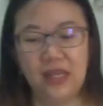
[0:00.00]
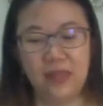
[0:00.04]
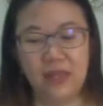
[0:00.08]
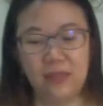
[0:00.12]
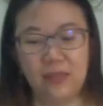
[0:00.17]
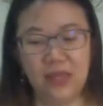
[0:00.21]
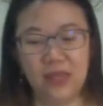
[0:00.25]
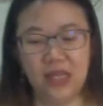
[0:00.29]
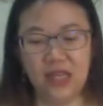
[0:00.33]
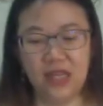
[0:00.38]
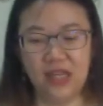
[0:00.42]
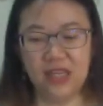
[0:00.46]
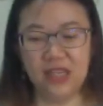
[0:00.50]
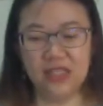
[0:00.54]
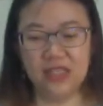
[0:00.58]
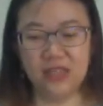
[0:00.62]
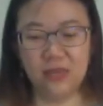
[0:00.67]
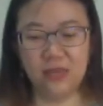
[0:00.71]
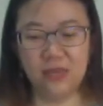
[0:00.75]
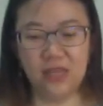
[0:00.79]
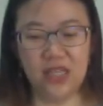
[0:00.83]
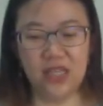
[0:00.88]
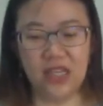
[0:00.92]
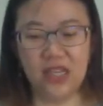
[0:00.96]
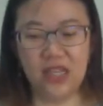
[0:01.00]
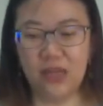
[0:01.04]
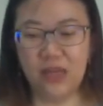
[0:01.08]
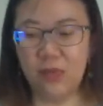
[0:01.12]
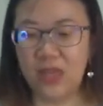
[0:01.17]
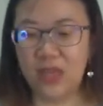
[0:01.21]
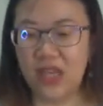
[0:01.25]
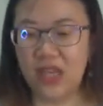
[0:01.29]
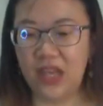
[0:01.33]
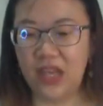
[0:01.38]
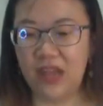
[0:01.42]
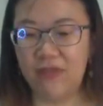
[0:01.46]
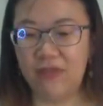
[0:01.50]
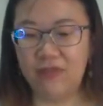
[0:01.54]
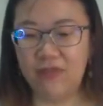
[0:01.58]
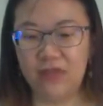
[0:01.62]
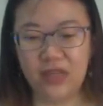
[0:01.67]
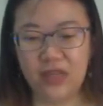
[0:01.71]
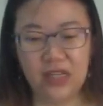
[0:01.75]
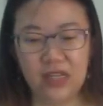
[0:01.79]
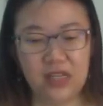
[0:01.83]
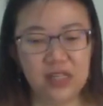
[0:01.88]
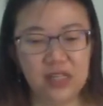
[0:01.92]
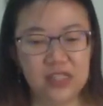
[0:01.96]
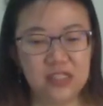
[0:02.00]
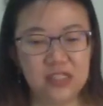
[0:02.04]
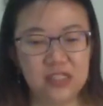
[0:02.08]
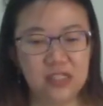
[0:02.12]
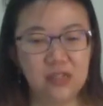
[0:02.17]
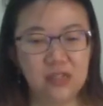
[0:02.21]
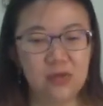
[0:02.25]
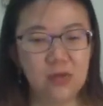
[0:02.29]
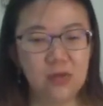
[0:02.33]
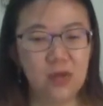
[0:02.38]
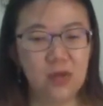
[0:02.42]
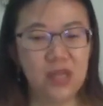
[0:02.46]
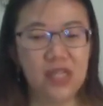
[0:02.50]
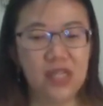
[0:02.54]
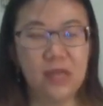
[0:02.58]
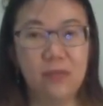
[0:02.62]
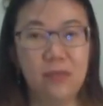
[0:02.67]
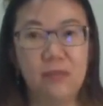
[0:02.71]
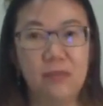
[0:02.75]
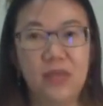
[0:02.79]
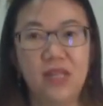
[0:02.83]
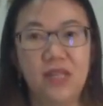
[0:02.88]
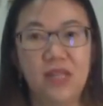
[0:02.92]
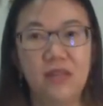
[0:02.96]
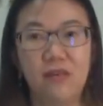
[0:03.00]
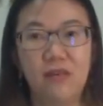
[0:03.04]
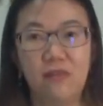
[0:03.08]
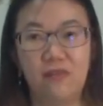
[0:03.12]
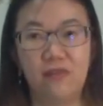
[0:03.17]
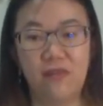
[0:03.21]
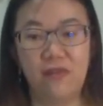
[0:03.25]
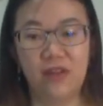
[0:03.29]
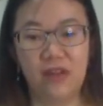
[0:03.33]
because we have still quite a bit of